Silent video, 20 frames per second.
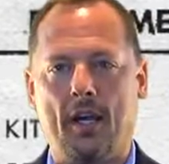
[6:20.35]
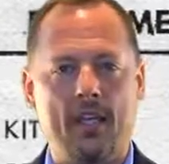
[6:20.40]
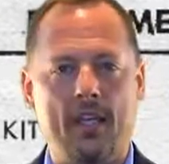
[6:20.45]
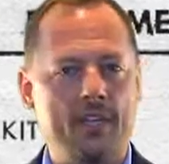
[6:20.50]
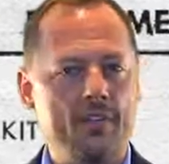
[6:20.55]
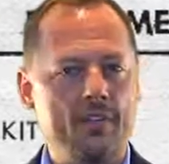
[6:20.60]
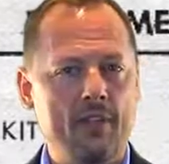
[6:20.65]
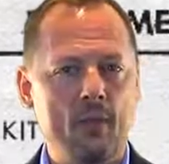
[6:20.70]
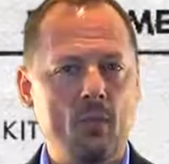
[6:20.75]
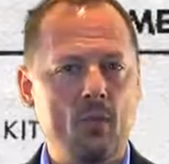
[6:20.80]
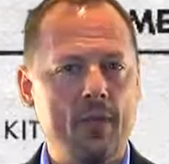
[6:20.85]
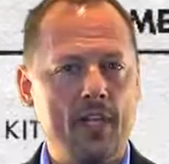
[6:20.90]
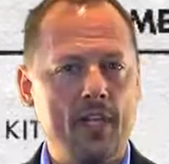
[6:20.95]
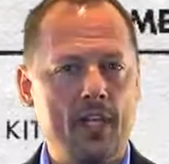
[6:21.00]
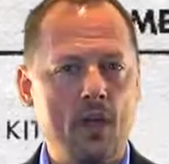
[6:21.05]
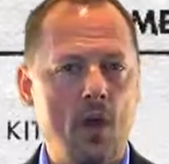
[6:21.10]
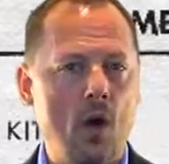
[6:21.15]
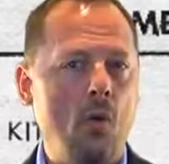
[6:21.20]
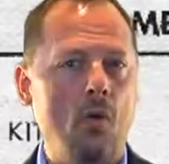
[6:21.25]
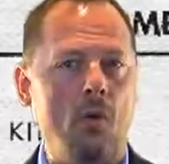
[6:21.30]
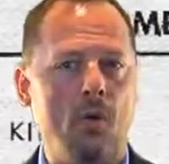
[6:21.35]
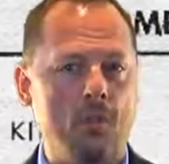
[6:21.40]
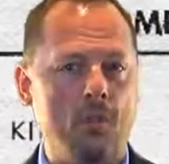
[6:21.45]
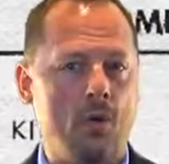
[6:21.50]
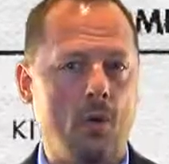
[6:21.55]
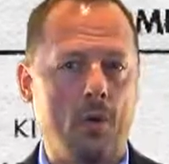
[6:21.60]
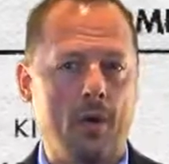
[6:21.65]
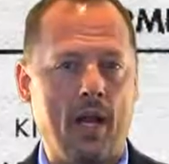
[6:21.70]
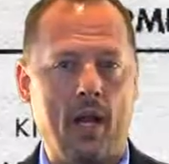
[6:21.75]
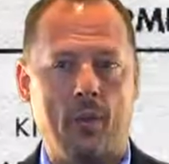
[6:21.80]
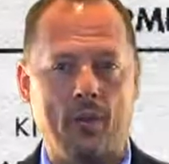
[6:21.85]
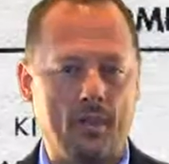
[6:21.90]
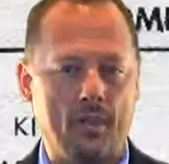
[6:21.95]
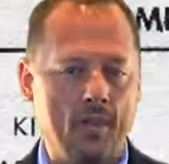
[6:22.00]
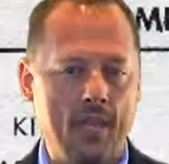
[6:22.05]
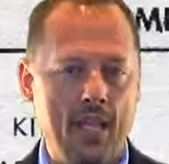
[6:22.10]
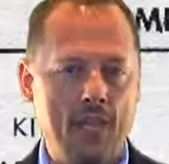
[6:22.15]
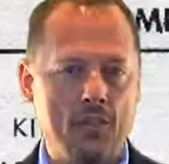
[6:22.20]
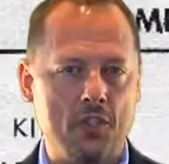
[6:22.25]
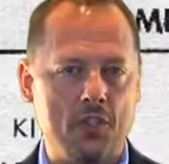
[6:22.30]
even when they know what's going on with the
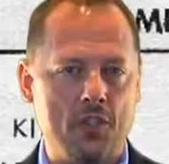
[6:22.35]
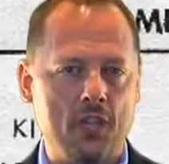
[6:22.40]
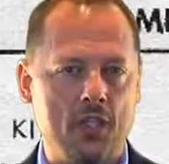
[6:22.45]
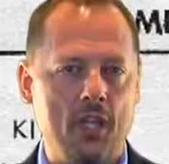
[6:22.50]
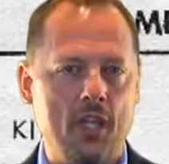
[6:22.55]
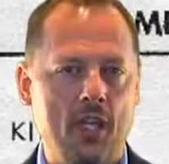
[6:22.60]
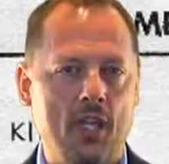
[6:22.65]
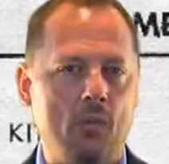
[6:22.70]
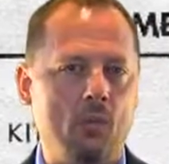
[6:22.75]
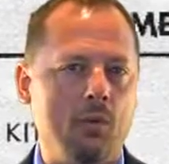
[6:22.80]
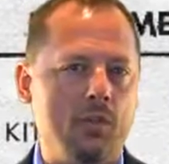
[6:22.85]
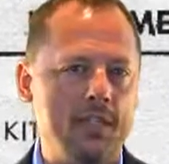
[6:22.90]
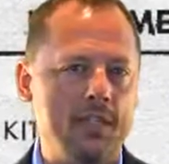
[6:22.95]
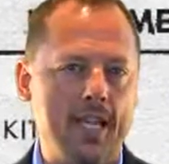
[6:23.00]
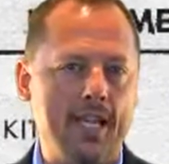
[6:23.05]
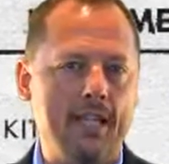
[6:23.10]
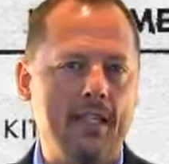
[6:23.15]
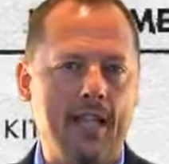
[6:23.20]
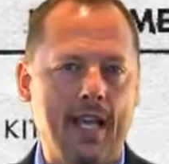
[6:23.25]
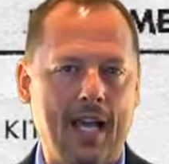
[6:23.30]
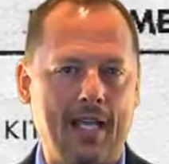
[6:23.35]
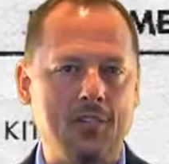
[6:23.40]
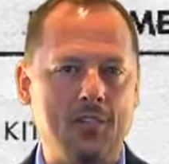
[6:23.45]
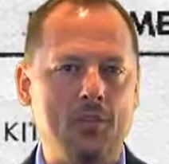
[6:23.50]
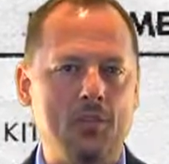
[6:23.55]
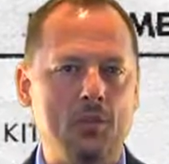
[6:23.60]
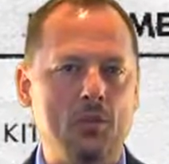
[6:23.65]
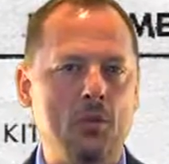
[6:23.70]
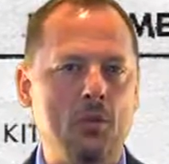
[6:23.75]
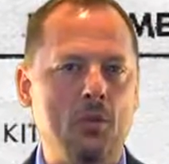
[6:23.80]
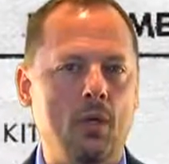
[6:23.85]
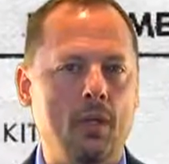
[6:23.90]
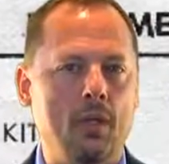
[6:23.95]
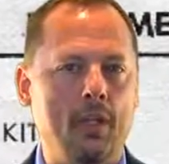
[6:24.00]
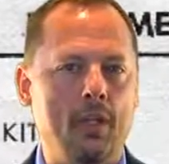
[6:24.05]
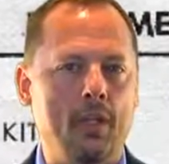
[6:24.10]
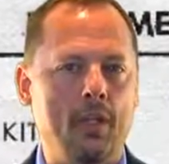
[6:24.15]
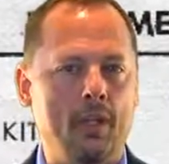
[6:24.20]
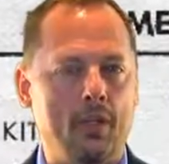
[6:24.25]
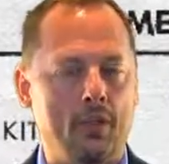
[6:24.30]
patient, will tend not to
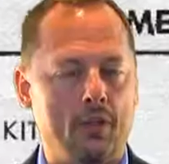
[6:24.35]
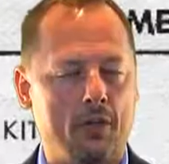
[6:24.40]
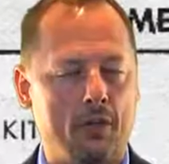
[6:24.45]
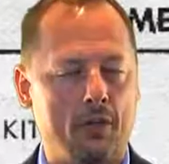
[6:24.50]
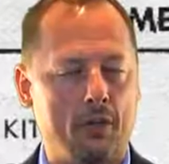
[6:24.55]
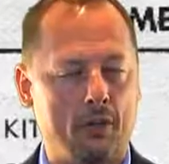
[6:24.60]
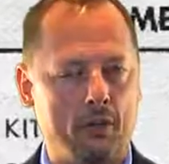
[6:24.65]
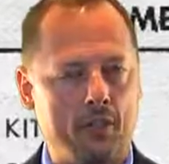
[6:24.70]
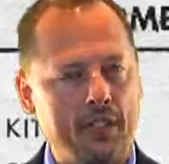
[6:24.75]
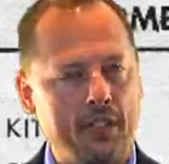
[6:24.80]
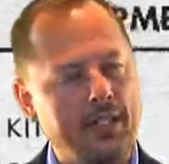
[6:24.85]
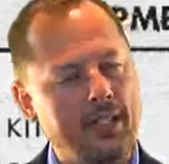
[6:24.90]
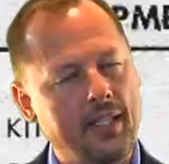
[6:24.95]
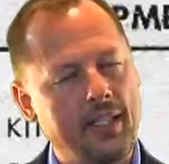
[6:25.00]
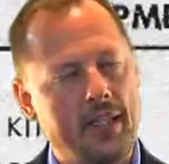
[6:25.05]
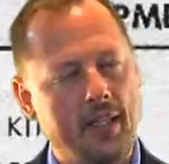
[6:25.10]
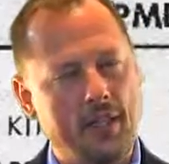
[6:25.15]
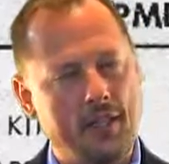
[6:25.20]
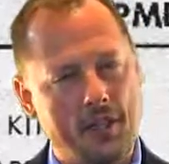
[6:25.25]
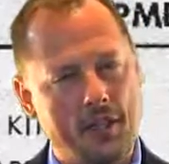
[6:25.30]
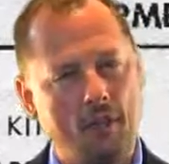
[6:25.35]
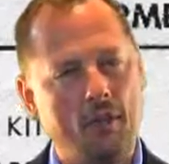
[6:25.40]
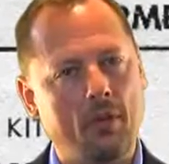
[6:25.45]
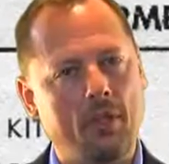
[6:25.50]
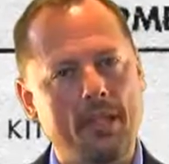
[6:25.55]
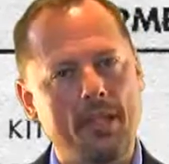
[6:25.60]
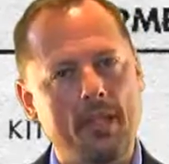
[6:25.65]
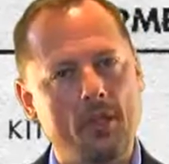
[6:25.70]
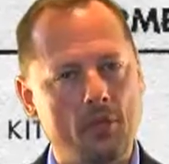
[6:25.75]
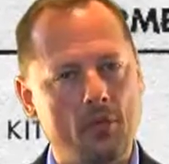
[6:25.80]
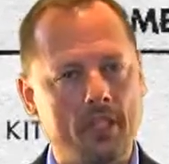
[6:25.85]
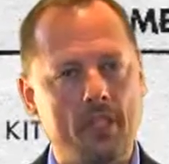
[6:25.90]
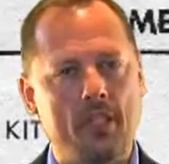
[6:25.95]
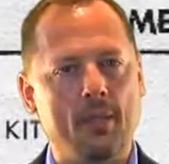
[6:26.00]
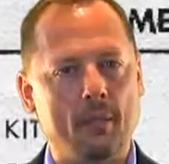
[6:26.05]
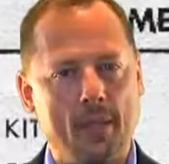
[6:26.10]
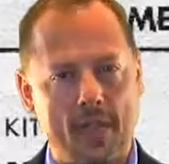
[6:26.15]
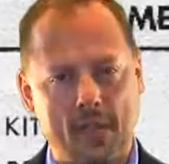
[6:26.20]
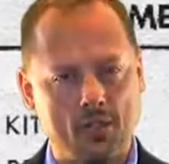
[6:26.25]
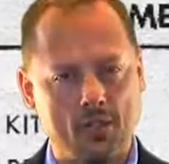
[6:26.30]
either completely and thoroughly treat the
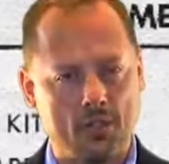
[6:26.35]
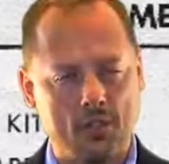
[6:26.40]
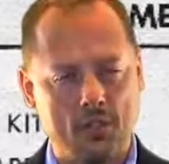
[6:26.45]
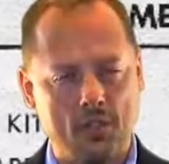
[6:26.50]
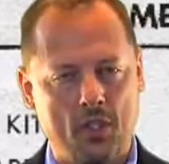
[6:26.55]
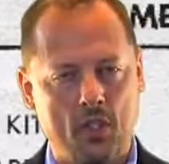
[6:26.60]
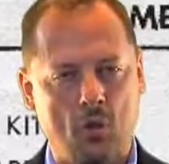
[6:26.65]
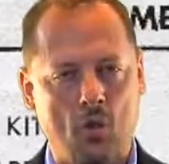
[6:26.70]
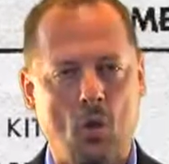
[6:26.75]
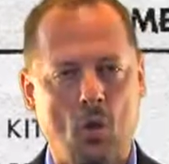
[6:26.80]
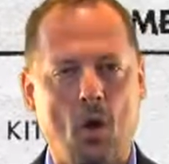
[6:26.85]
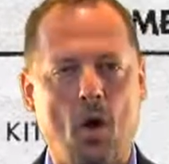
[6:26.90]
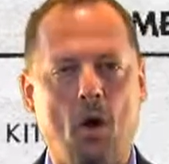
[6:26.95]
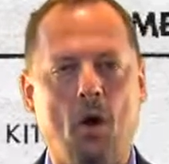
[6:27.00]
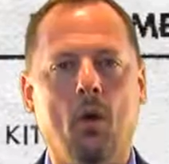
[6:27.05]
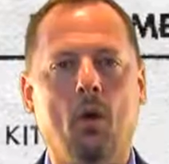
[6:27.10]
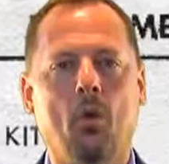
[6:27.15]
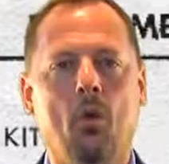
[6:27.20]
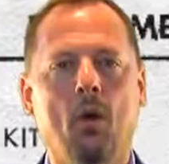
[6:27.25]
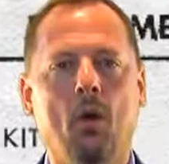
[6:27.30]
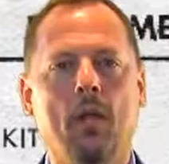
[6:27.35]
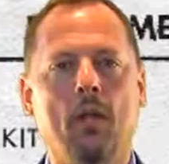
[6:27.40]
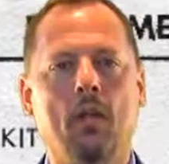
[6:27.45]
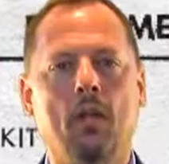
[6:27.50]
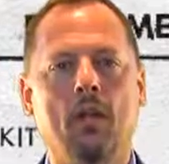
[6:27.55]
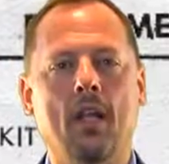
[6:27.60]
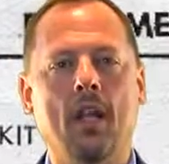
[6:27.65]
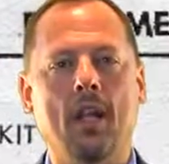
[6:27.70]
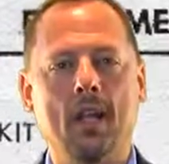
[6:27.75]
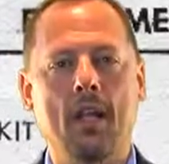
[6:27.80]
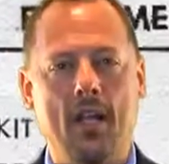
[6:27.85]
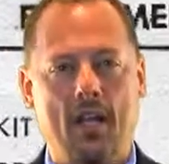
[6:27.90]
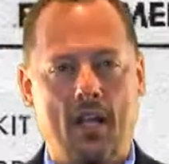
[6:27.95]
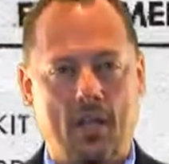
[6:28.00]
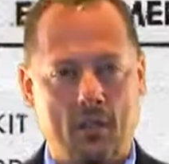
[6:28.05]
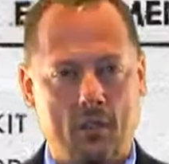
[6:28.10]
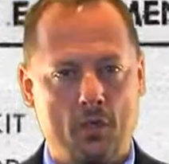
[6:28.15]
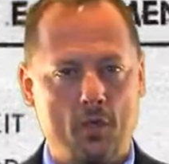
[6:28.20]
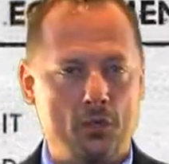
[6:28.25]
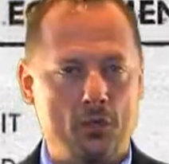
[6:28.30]
patient, or will
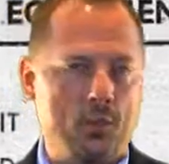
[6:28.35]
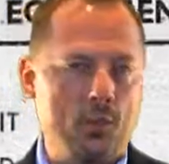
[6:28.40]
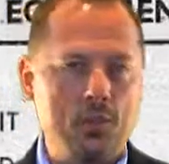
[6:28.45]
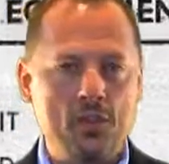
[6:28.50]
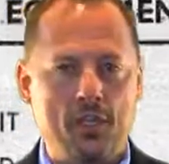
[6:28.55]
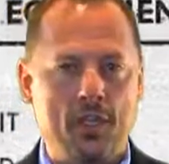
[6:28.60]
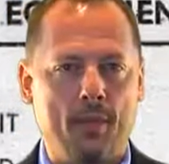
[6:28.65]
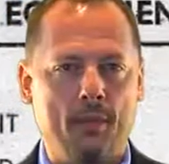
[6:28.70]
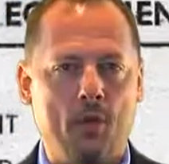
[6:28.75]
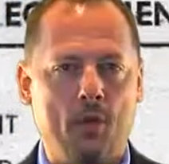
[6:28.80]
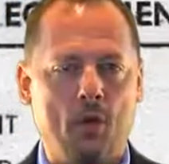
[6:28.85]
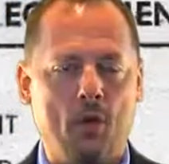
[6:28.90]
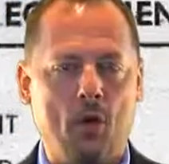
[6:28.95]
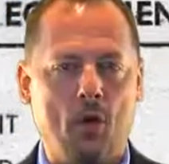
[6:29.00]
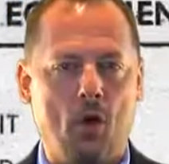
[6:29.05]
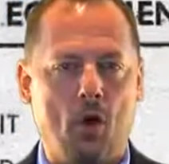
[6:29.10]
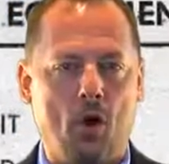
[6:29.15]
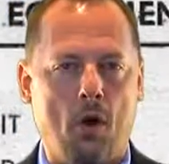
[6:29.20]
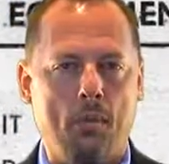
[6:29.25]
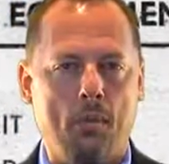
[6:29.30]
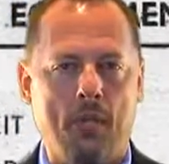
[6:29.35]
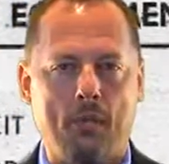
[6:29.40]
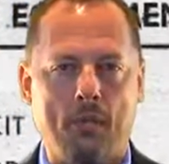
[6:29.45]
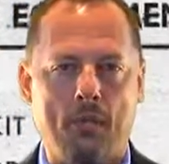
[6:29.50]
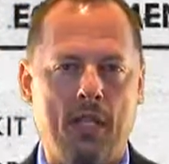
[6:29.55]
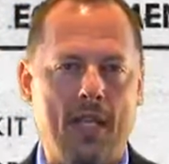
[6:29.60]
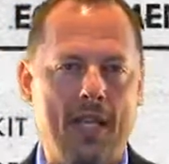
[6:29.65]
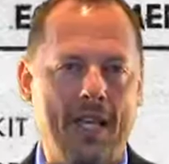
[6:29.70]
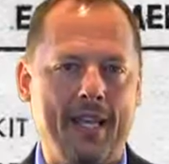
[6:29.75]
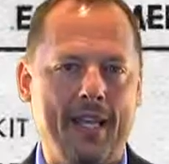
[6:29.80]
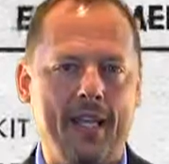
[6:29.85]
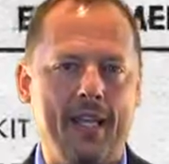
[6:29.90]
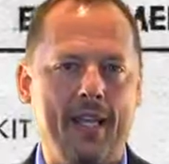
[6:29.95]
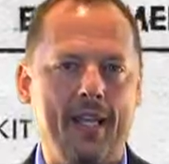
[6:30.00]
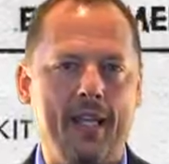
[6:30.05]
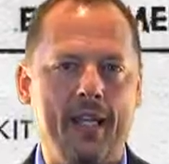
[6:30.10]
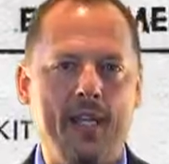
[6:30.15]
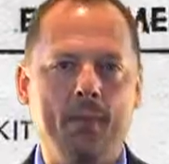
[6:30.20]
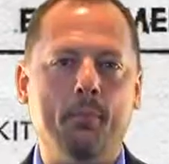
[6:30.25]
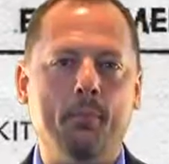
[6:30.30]
use most of their protocol but apply it in
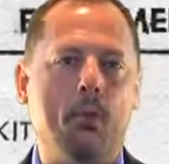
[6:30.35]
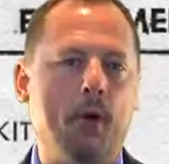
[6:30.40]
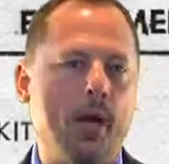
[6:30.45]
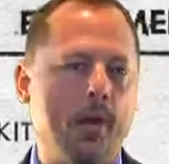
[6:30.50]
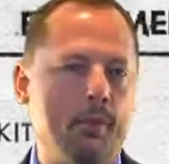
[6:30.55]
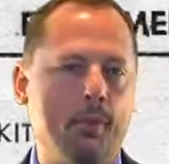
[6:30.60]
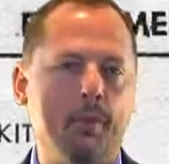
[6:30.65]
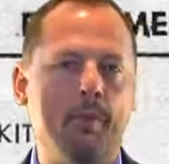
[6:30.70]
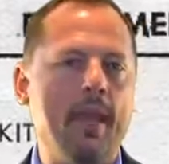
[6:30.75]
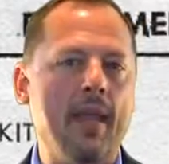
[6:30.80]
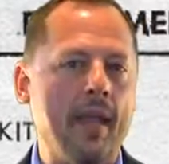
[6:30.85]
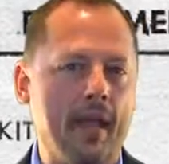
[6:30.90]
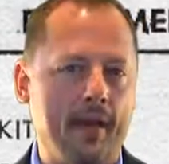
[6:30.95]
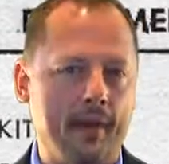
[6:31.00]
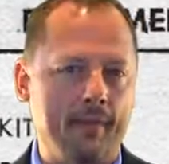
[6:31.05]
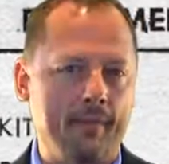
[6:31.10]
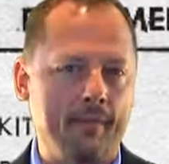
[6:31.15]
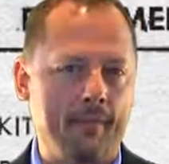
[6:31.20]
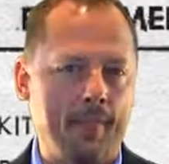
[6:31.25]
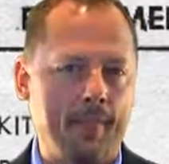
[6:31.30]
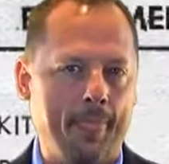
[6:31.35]
an improper manner.